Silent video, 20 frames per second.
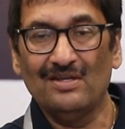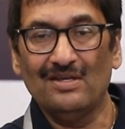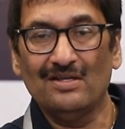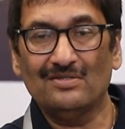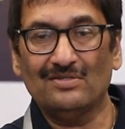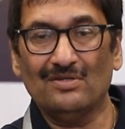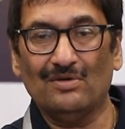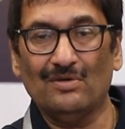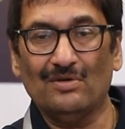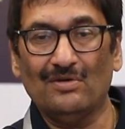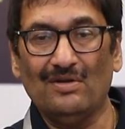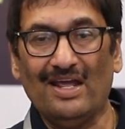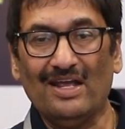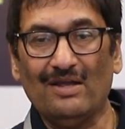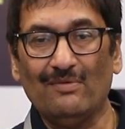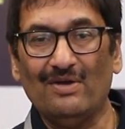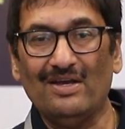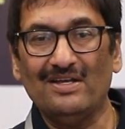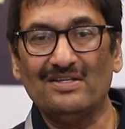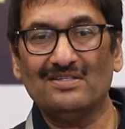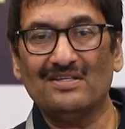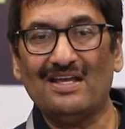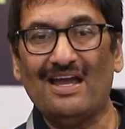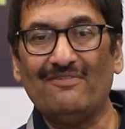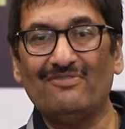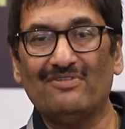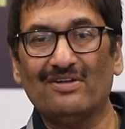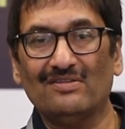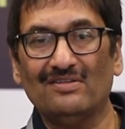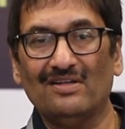So, likewise
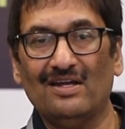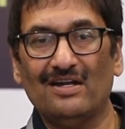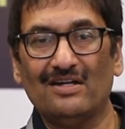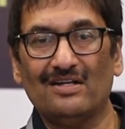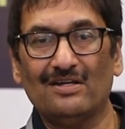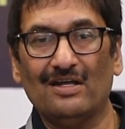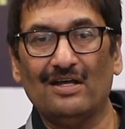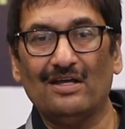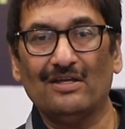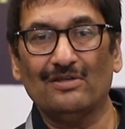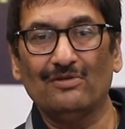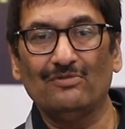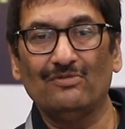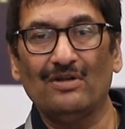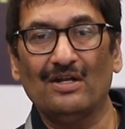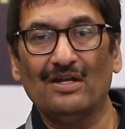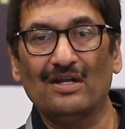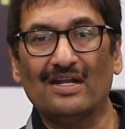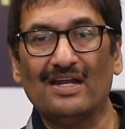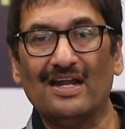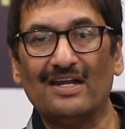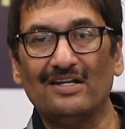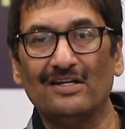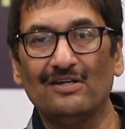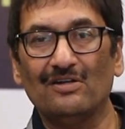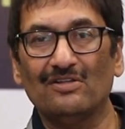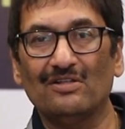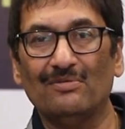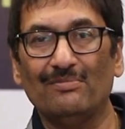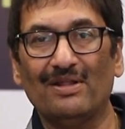after that you will get
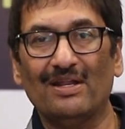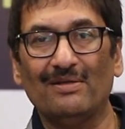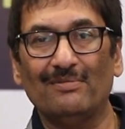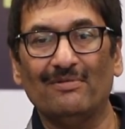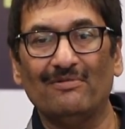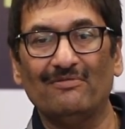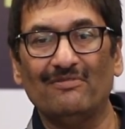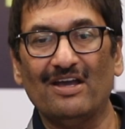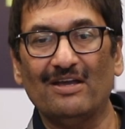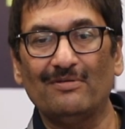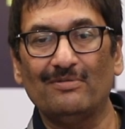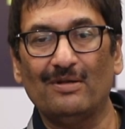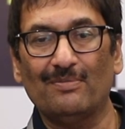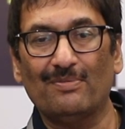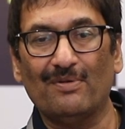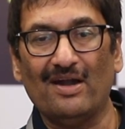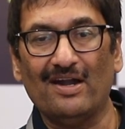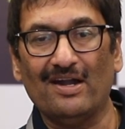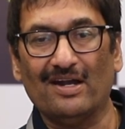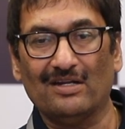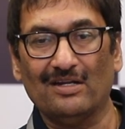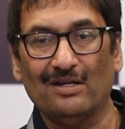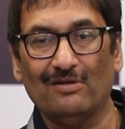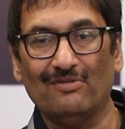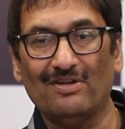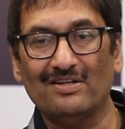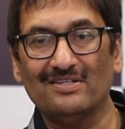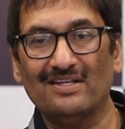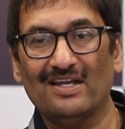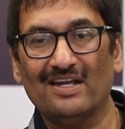into the minimum viable product, and
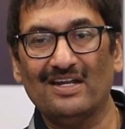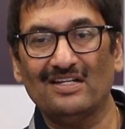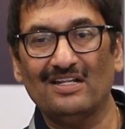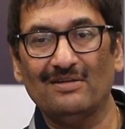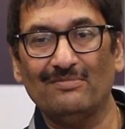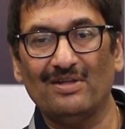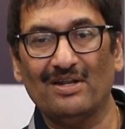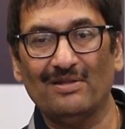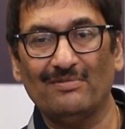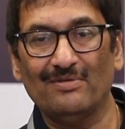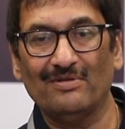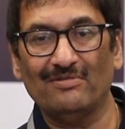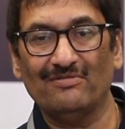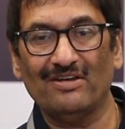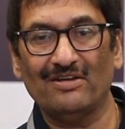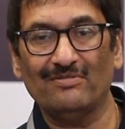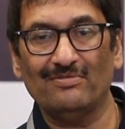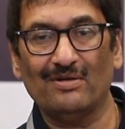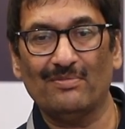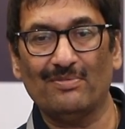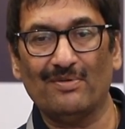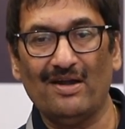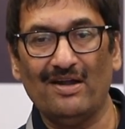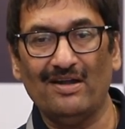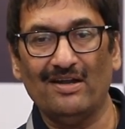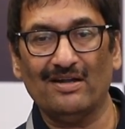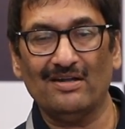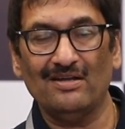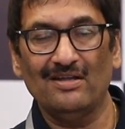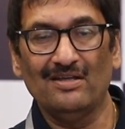once I get the minimum viable
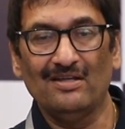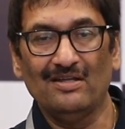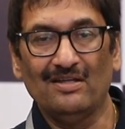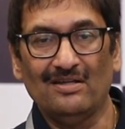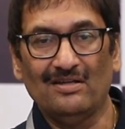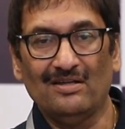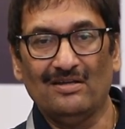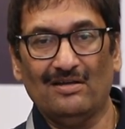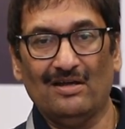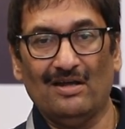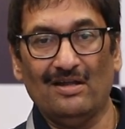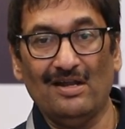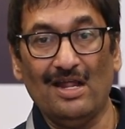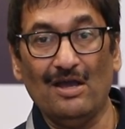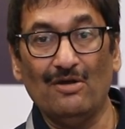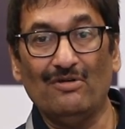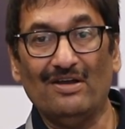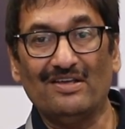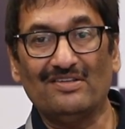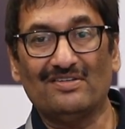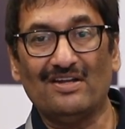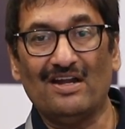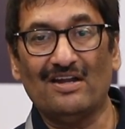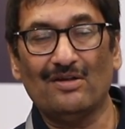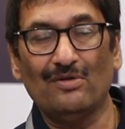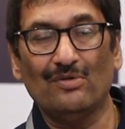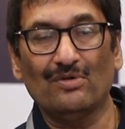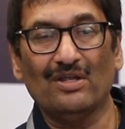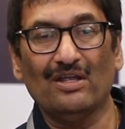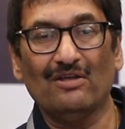product, now I
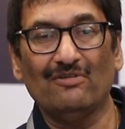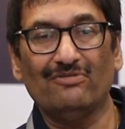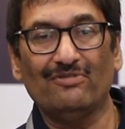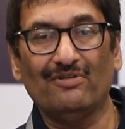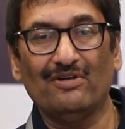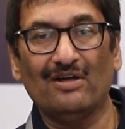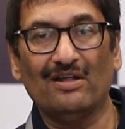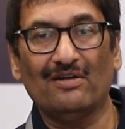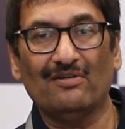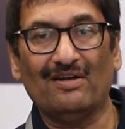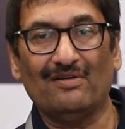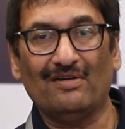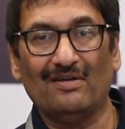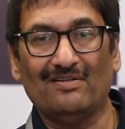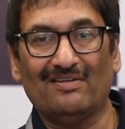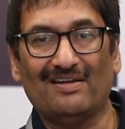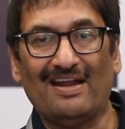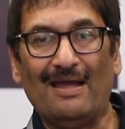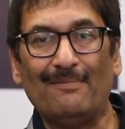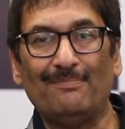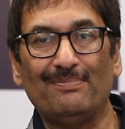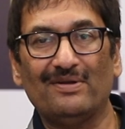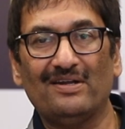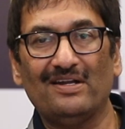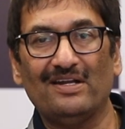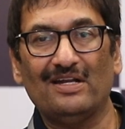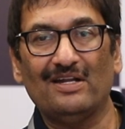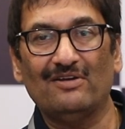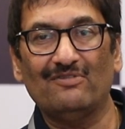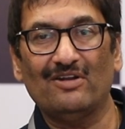start looking for
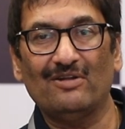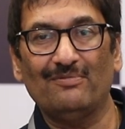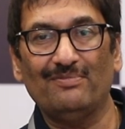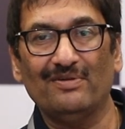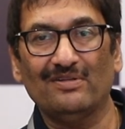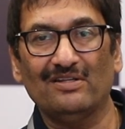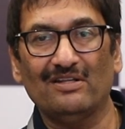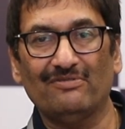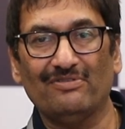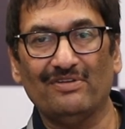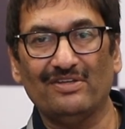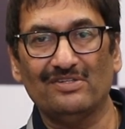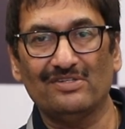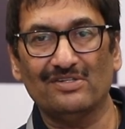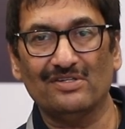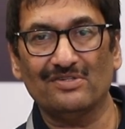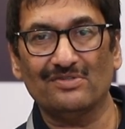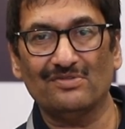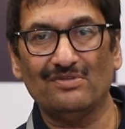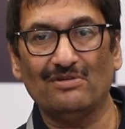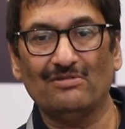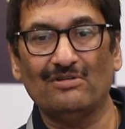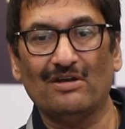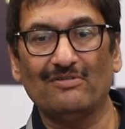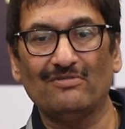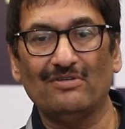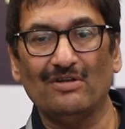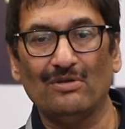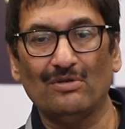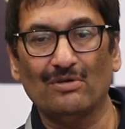rapidly developing the features. Now,
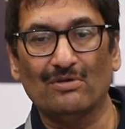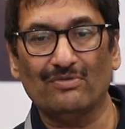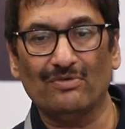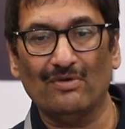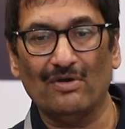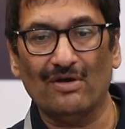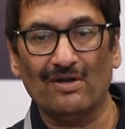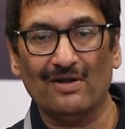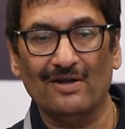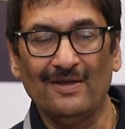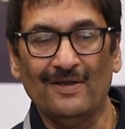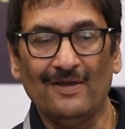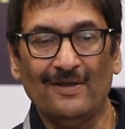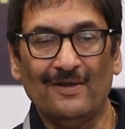I will look for